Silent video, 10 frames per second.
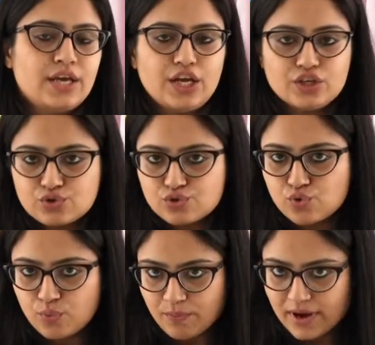into
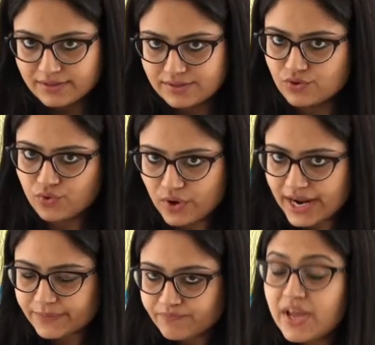two parts,
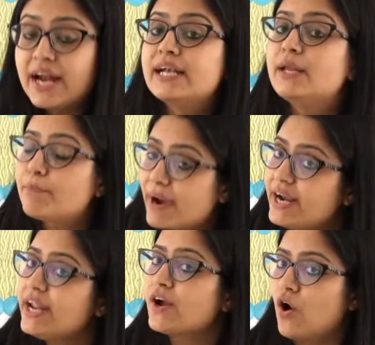right?
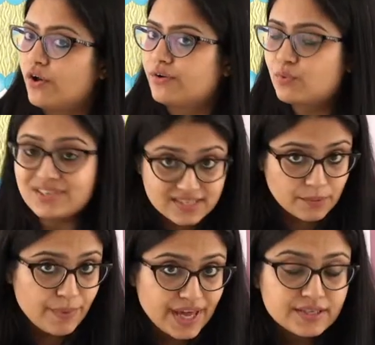Depending on what is the
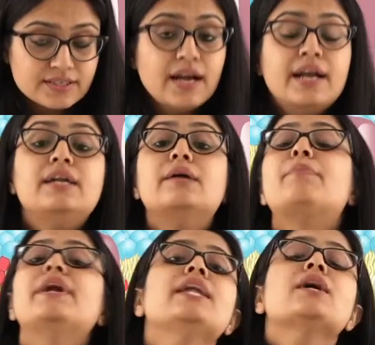base,
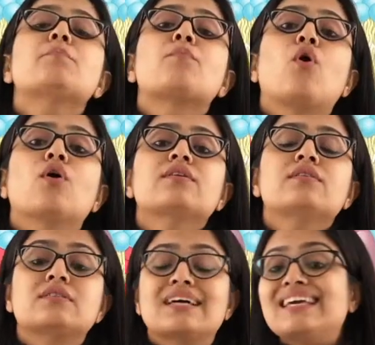depending upon
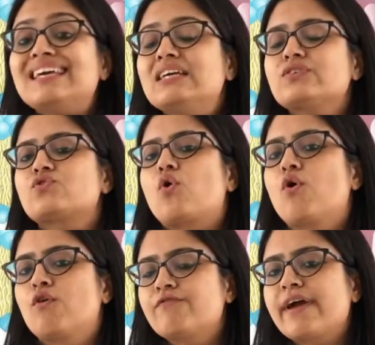the ease
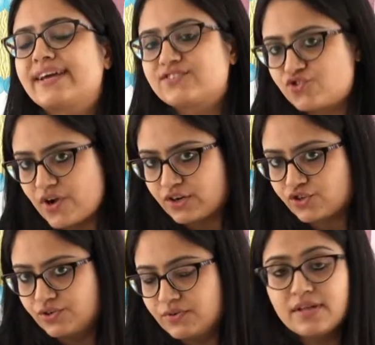of
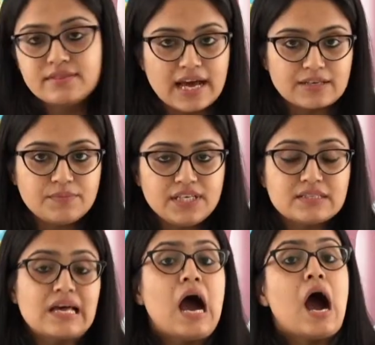extraction. That
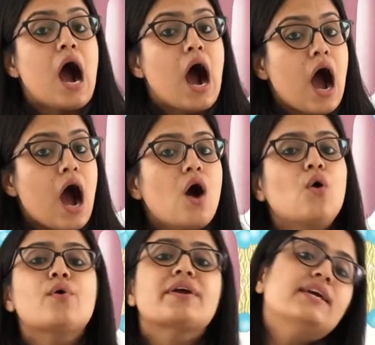means
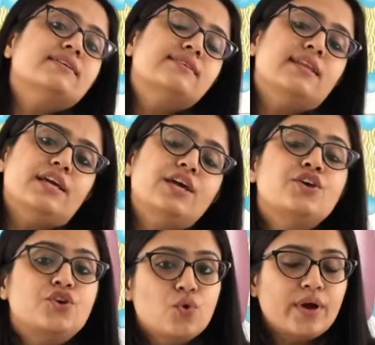how easily
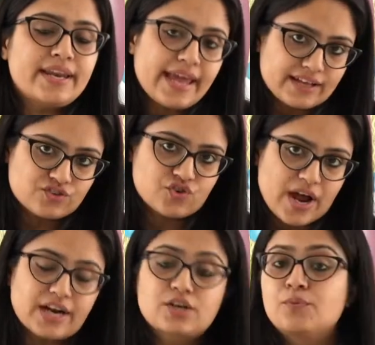you can
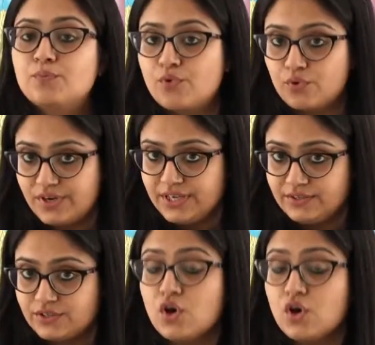extract proteins